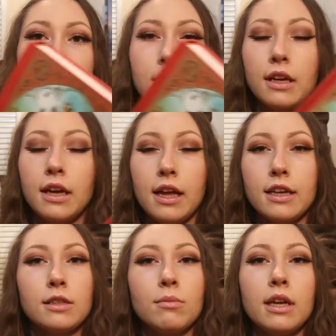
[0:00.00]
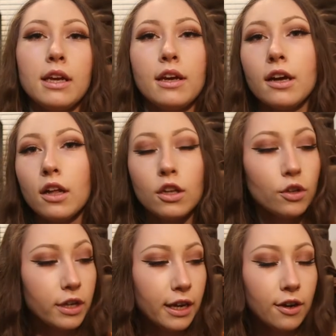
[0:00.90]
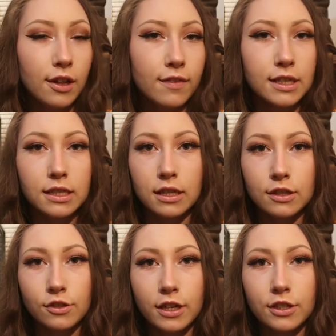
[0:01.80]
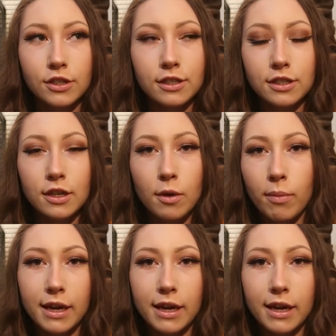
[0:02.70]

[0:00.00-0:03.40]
dedicated to me looking at all of these illustrations